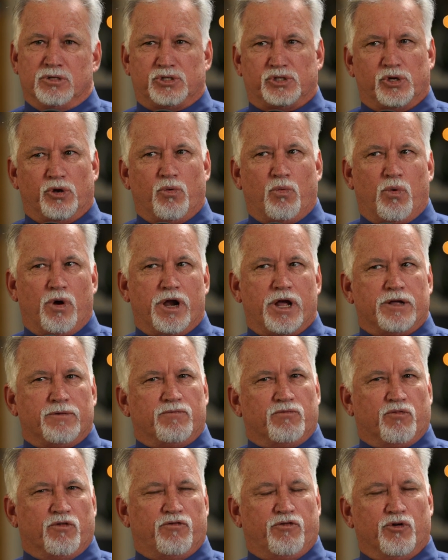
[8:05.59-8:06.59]
So when I
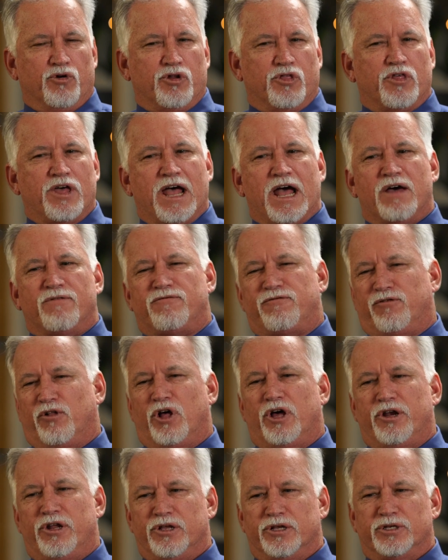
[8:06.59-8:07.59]
refer to that,
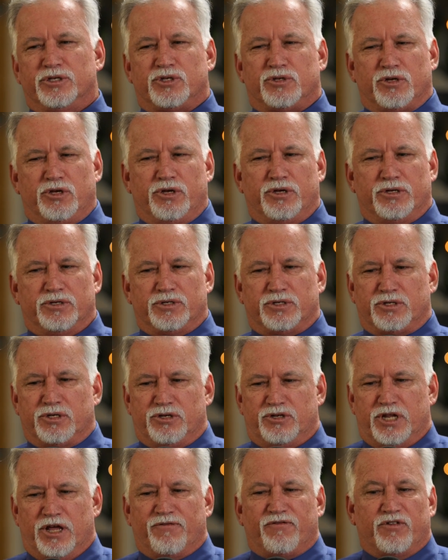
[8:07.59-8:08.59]
flood is
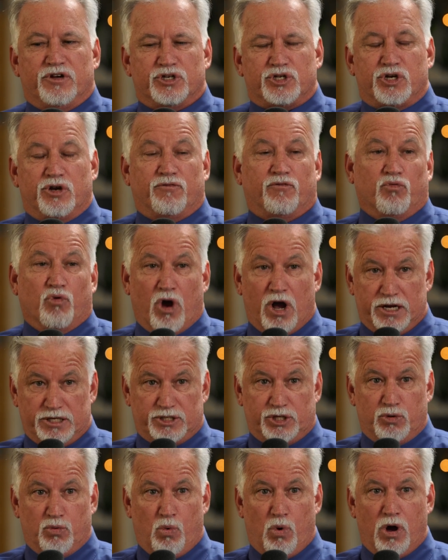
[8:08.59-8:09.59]
a definition of
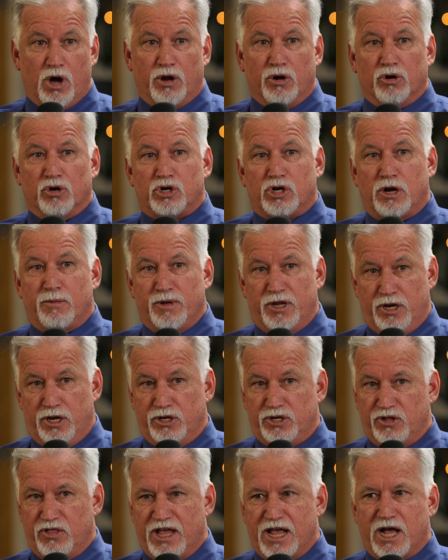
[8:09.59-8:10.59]
rising water coming
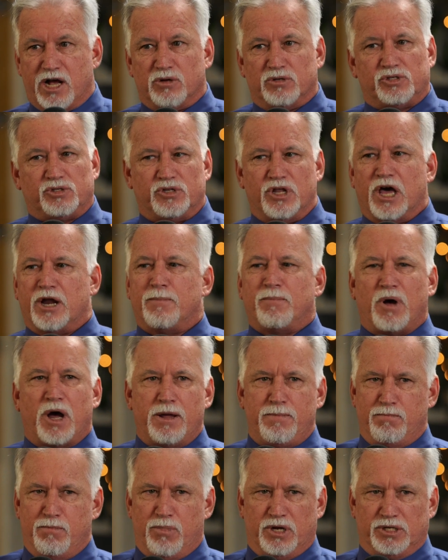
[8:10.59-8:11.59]
into the house, not a
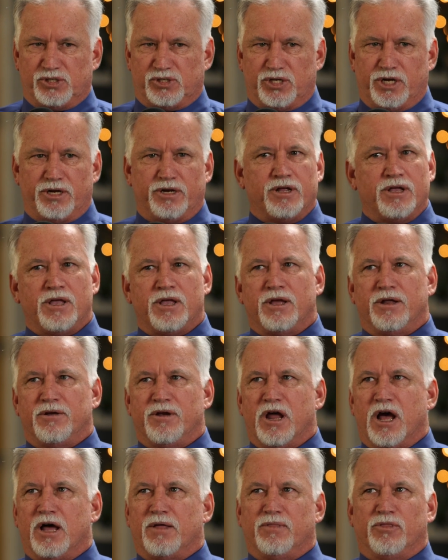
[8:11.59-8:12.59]
pipe busting,
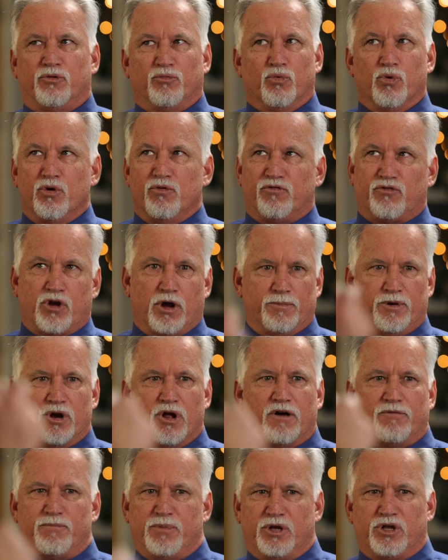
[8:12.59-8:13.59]
not the roof coming
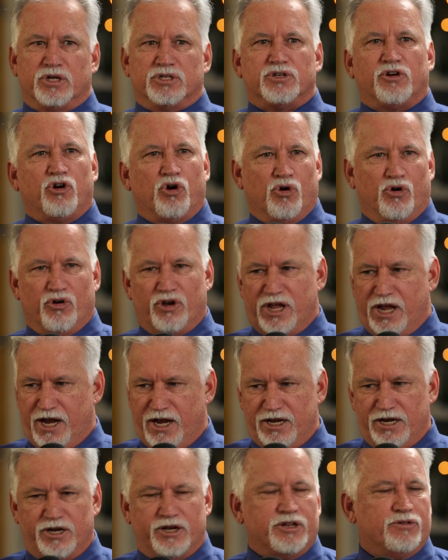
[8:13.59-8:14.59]
off because of a
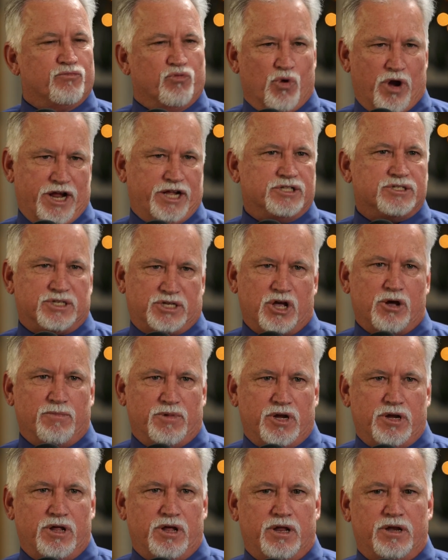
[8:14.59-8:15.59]
hurricane and it rains
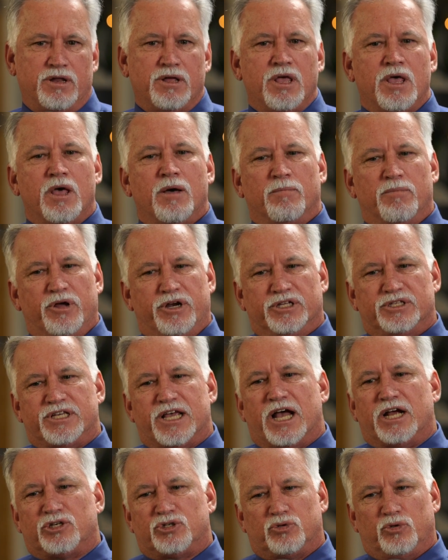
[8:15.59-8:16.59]
coming in, but it's
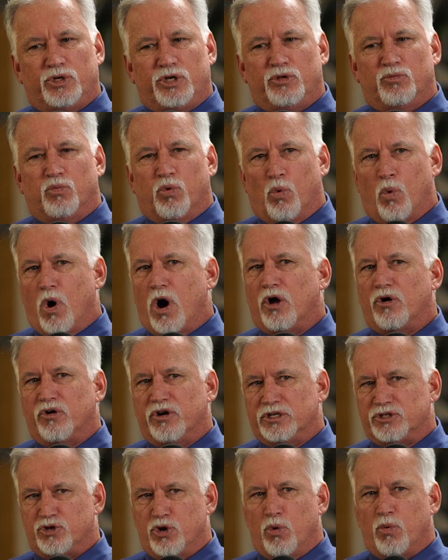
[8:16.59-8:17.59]
actually the water
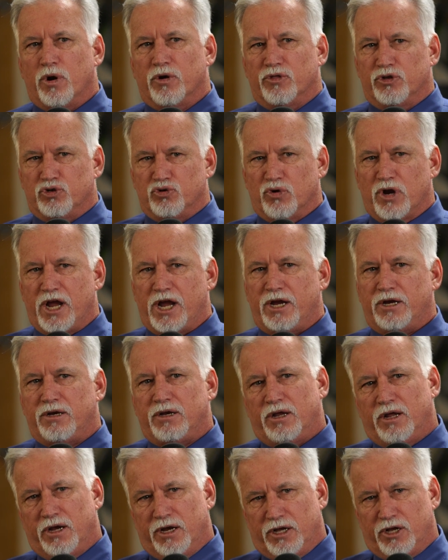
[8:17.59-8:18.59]
has nowhere to
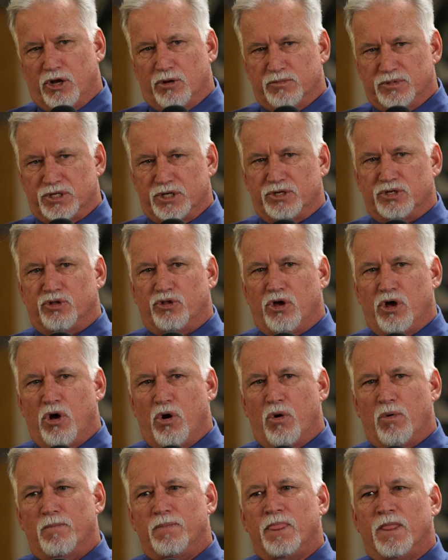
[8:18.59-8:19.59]
drain and it comes into the
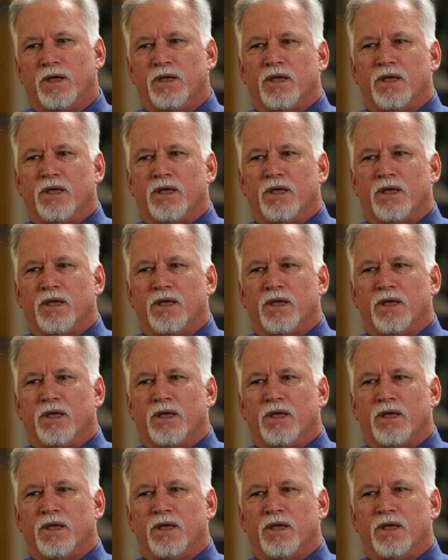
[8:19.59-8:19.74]
home.